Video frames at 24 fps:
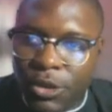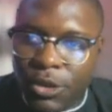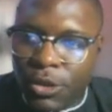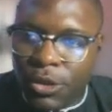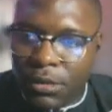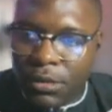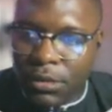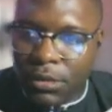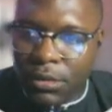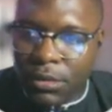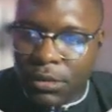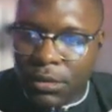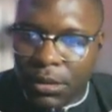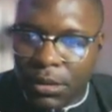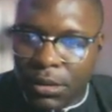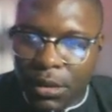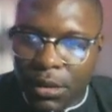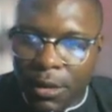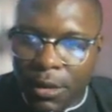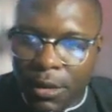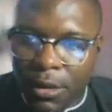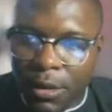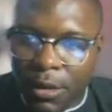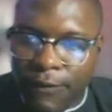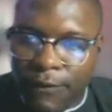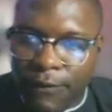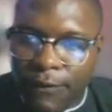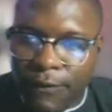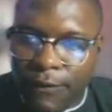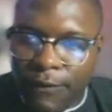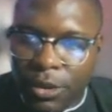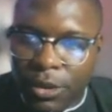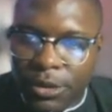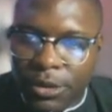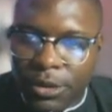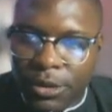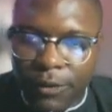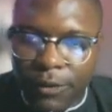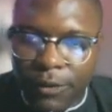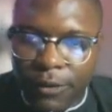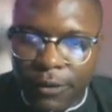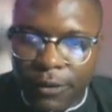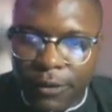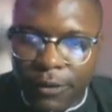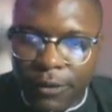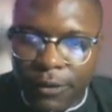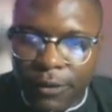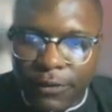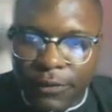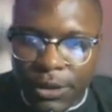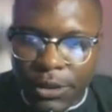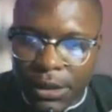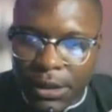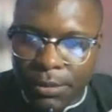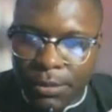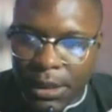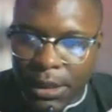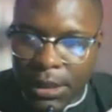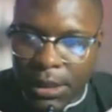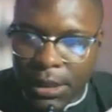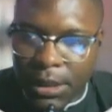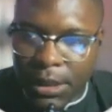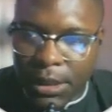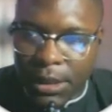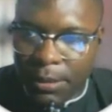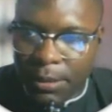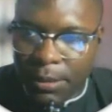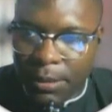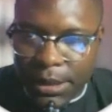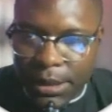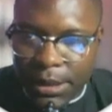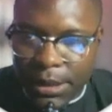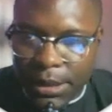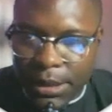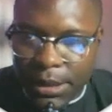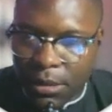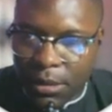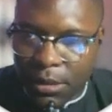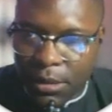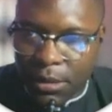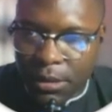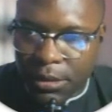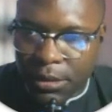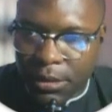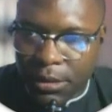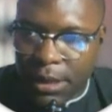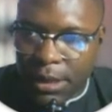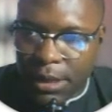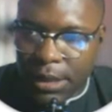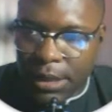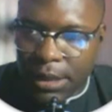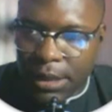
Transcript: we also need to know so what is so in